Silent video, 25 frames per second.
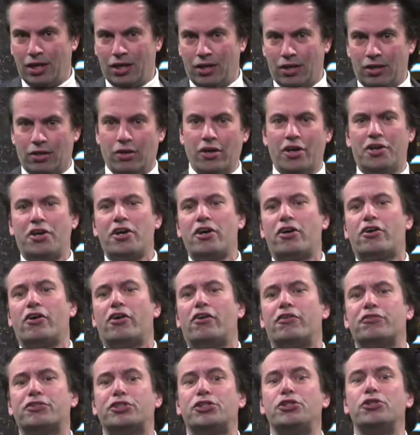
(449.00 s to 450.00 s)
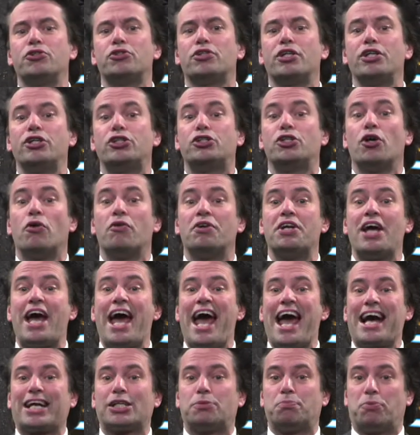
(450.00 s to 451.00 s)
Learning curves usually show an
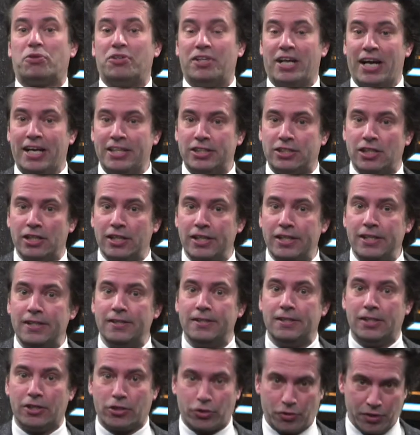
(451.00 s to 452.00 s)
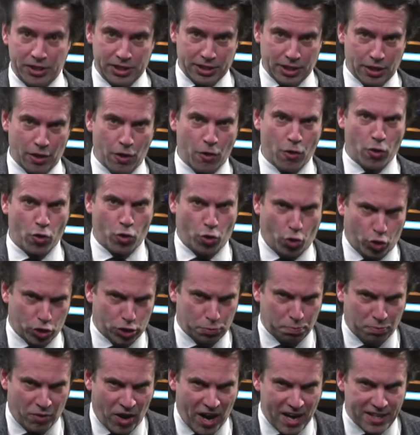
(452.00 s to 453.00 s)
exponentially decreasing
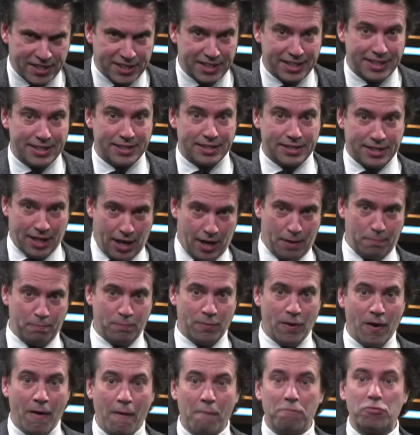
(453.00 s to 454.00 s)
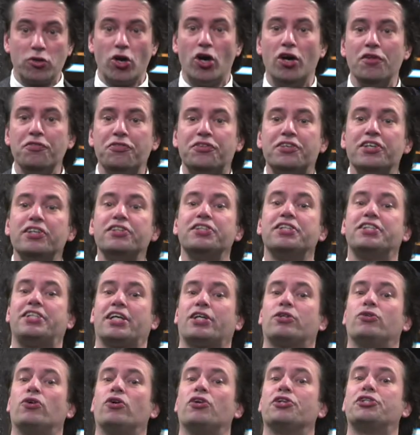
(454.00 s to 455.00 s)
cost price in time until the
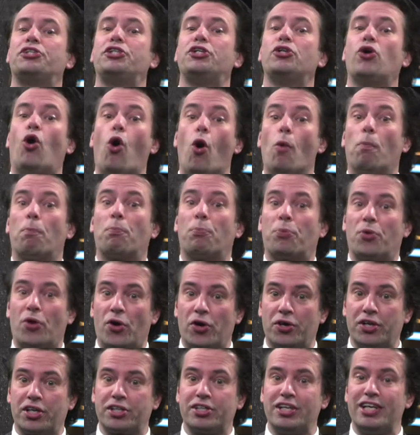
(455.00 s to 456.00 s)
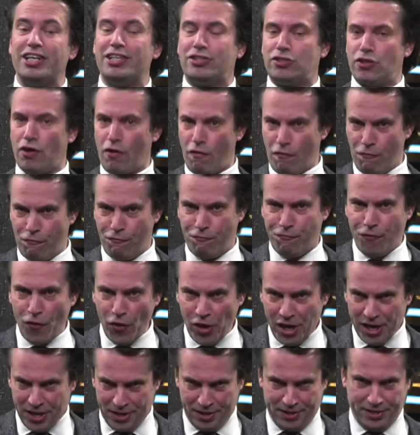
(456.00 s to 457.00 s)
technology or product is
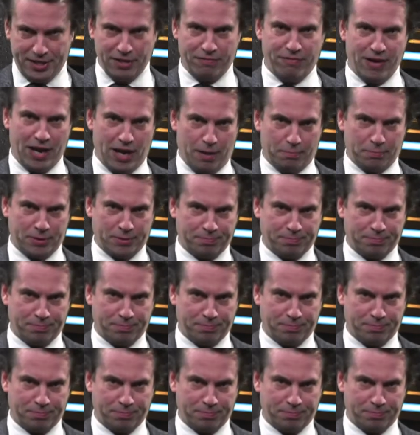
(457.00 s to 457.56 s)
fully developed.